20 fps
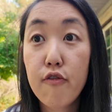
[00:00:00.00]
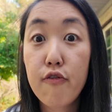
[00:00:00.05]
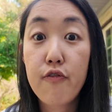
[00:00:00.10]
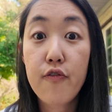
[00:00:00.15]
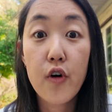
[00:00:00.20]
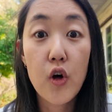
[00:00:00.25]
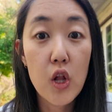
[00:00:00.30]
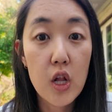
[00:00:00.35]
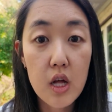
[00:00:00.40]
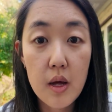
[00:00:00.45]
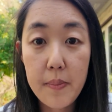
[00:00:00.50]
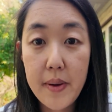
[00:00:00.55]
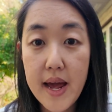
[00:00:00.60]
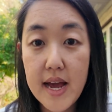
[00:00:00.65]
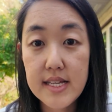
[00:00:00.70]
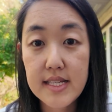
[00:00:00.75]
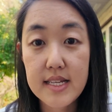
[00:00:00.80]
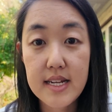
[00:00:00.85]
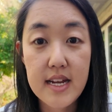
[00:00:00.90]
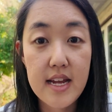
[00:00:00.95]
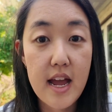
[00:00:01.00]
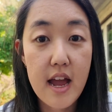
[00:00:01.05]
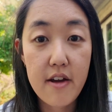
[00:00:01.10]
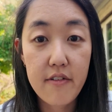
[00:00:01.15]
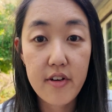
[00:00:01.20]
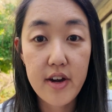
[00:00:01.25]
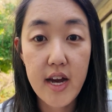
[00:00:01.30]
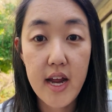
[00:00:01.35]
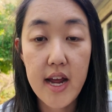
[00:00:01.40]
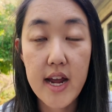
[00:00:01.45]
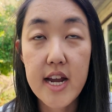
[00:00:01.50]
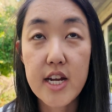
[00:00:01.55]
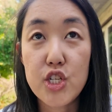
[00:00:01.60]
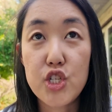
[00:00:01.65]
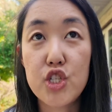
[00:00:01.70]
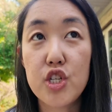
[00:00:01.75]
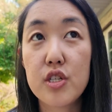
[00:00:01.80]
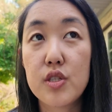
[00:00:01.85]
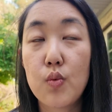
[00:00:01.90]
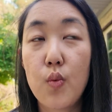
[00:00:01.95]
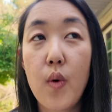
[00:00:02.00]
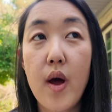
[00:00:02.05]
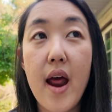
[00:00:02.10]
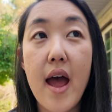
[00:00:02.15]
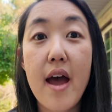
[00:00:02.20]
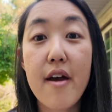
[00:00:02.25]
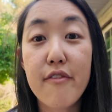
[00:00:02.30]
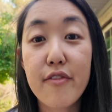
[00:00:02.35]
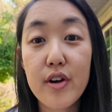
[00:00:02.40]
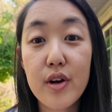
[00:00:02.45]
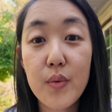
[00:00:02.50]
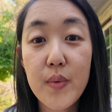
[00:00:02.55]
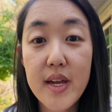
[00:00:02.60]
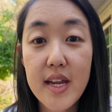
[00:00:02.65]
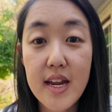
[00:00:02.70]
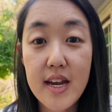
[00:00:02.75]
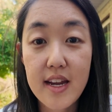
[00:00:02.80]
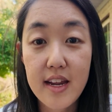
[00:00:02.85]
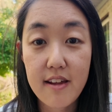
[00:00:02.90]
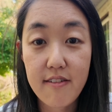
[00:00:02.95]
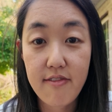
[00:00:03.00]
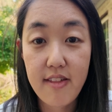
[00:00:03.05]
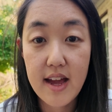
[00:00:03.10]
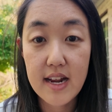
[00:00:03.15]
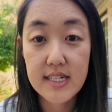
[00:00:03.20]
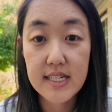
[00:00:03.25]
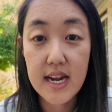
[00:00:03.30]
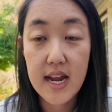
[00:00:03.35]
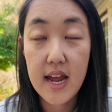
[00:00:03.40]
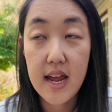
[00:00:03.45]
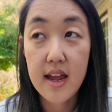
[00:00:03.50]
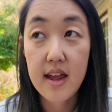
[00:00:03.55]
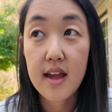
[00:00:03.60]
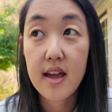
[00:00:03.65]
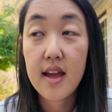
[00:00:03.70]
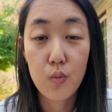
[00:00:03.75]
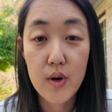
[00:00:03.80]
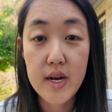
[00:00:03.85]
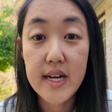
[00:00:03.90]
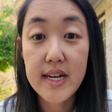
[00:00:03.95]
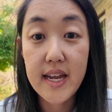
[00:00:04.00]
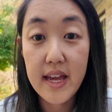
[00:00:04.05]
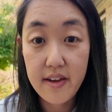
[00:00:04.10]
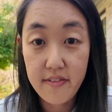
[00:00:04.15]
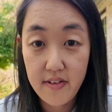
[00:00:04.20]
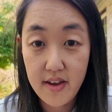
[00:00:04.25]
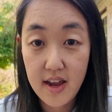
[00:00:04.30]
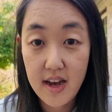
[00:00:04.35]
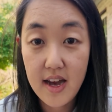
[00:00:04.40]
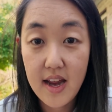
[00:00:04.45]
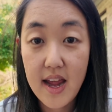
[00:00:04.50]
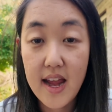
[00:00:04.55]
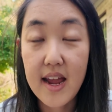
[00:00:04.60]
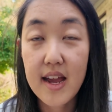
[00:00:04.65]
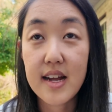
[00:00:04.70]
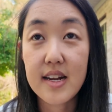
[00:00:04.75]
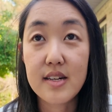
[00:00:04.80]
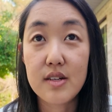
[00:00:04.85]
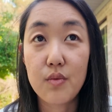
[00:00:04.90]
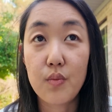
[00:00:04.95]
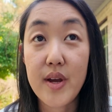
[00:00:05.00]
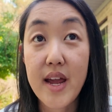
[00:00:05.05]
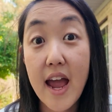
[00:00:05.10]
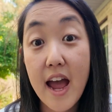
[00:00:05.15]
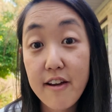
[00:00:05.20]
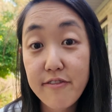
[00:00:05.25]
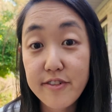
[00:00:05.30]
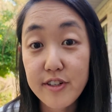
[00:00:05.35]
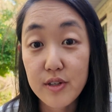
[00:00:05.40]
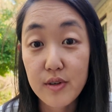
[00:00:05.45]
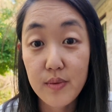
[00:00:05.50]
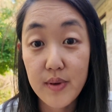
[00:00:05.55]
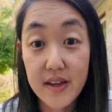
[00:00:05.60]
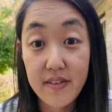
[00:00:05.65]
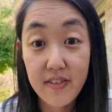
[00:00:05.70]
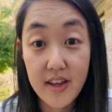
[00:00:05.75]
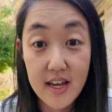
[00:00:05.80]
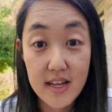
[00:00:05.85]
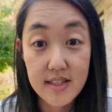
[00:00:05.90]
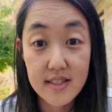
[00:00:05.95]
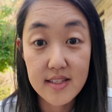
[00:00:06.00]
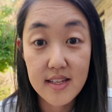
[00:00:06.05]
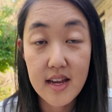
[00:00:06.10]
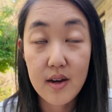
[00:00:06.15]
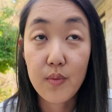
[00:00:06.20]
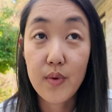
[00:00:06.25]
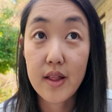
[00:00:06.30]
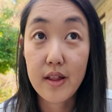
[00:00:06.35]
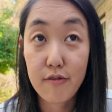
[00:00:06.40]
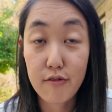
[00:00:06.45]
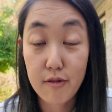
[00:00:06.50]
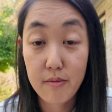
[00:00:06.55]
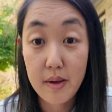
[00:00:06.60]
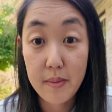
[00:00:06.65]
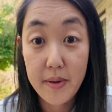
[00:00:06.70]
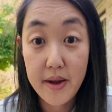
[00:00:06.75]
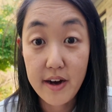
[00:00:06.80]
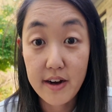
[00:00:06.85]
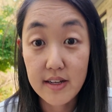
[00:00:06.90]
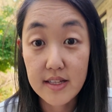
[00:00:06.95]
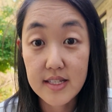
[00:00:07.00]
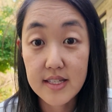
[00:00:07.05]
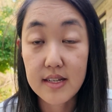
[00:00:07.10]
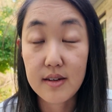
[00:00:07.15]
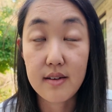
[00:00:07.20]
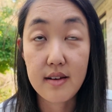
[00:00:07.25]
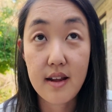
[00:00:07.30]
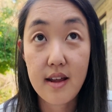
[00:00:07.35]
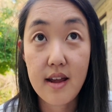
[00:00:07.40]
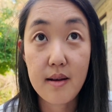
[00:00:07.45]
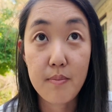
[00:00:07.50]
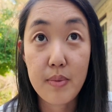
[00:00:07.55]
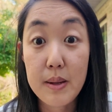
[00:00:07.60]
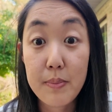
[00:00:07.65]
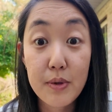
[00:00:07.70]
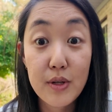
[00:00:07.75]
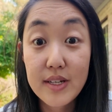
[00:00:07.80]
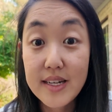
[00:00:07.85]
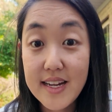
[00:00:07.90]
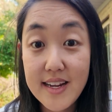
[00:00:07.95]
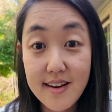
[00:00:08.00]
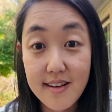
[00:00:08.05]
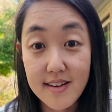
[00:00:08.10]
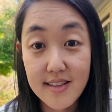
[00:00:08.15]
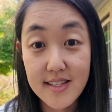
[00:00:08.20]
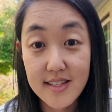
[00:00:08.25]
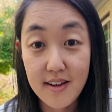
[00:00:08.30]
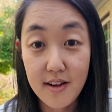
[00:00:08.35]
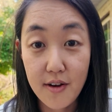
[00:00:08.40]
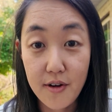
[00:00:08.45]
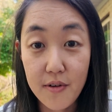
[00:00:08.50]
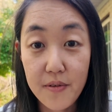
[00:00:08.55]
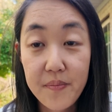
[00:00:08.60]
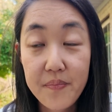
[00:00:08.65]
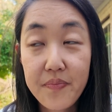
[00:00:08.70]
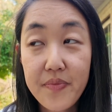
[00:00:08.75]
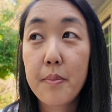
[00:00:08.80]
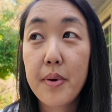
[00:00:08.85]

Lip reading: full capacity every day. It's just whatever we can give that day, we give it. And we have to. We have kids and we live with my parents, and people need us, you know?